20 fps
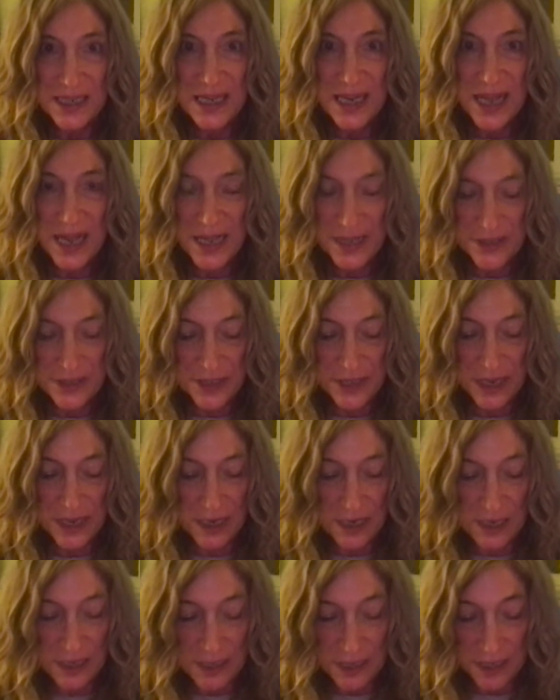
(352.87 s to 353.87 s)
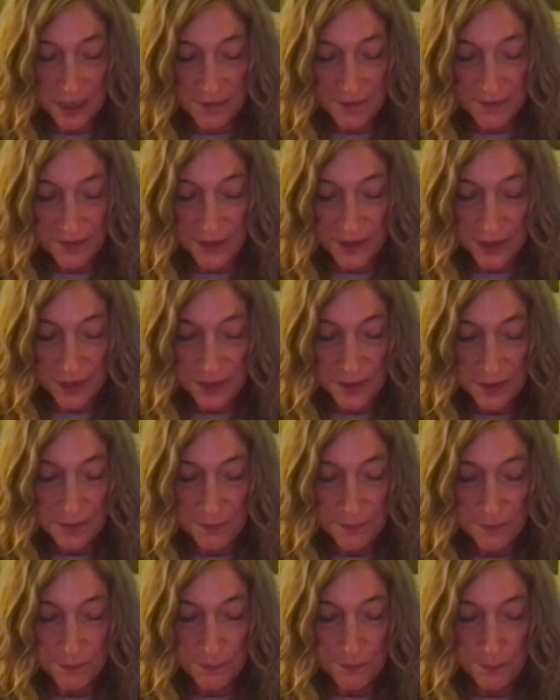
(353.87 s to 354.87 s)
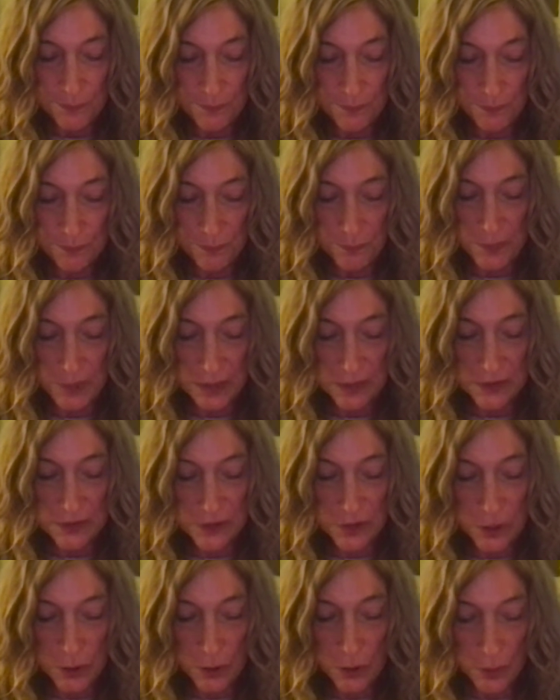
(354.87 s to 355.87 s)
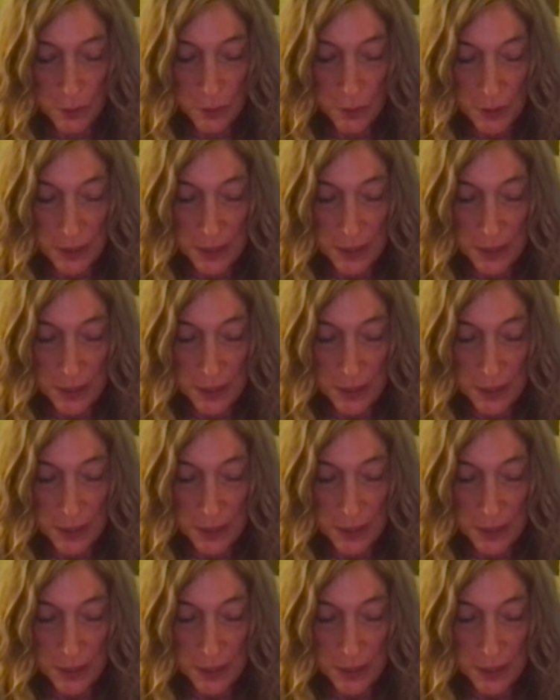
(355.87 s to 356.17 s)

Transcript: and yaralava. So,